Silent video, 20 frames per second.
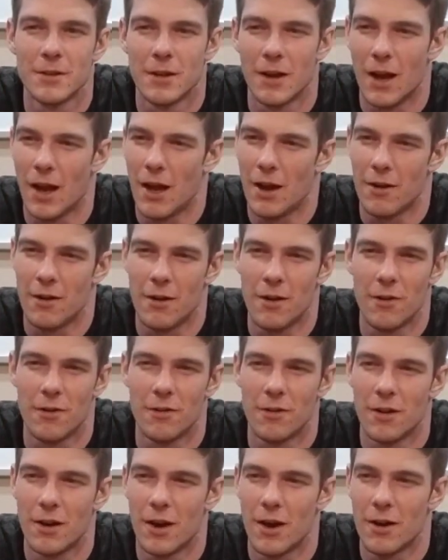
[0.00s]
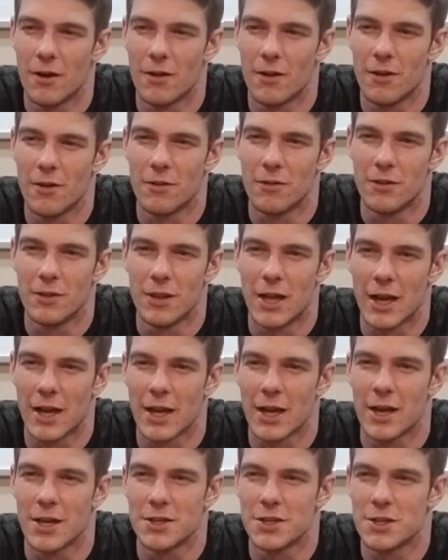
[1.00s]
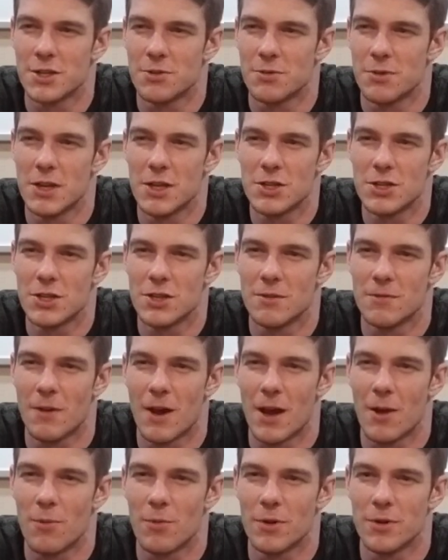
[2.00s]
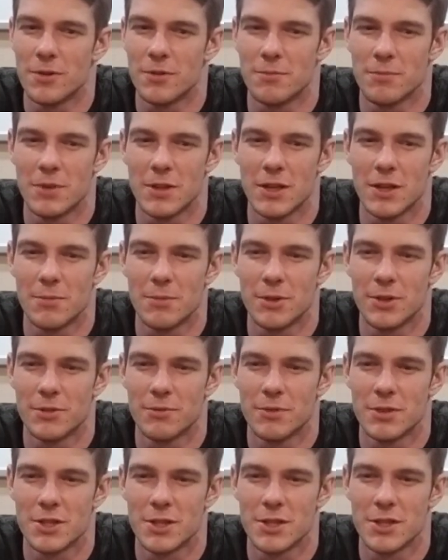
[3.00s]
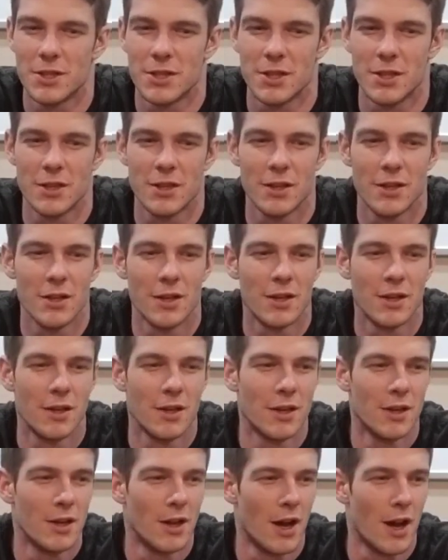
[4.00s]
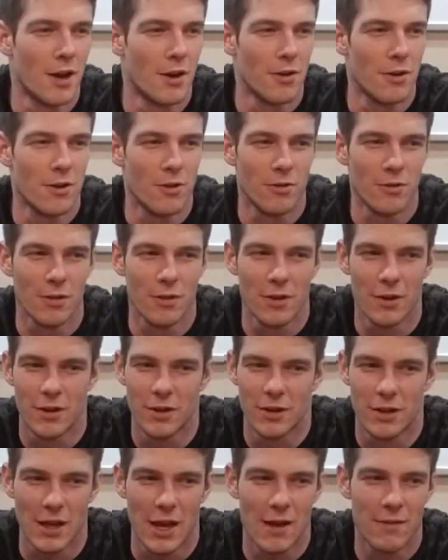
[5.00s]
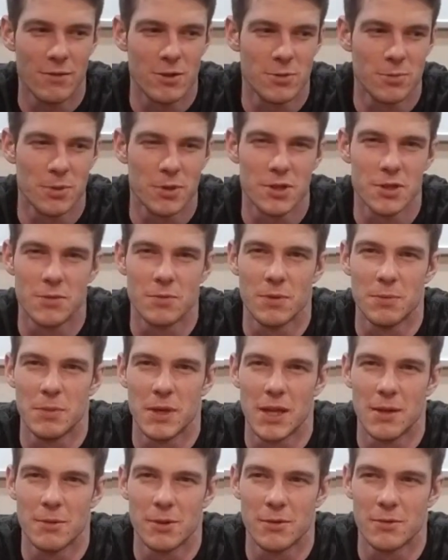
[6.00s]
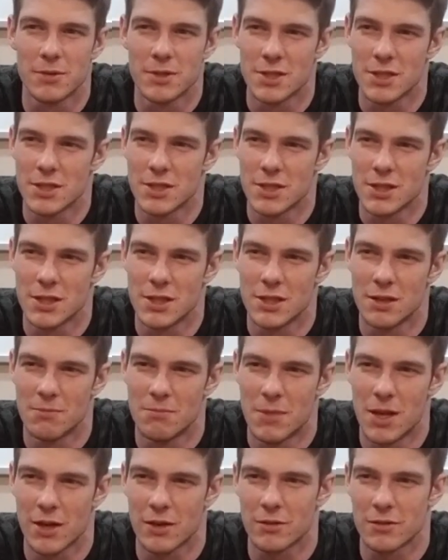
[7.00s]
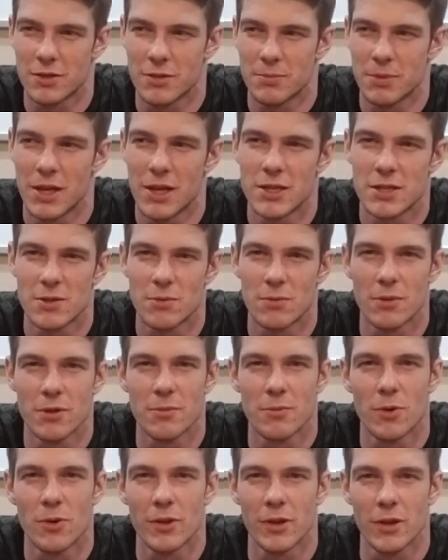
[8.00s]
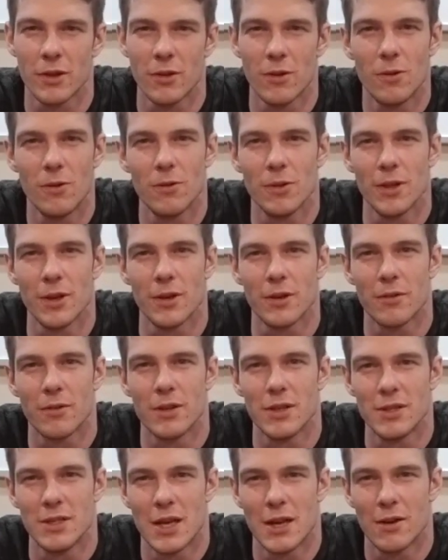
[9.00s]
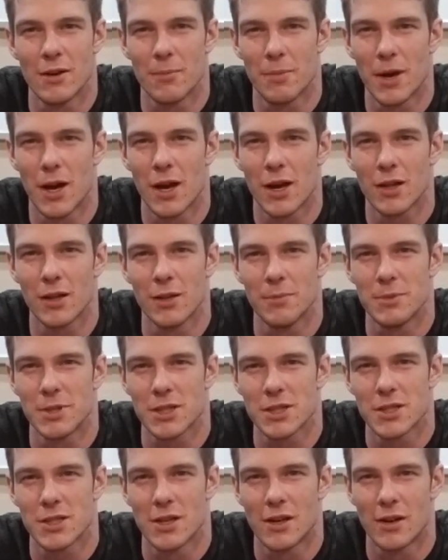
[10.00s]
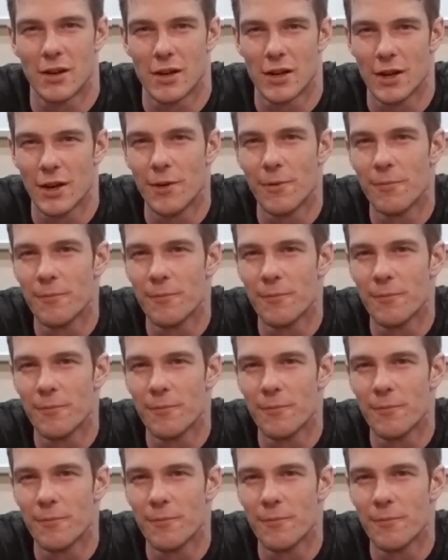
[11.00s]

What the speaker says: I don't know. In that kind of situation, if I wouldn't be able to resist it, I don't know that the average person would be able to resist it. Medical supplies are worth more than gold in a grid down apocalyptic scenario.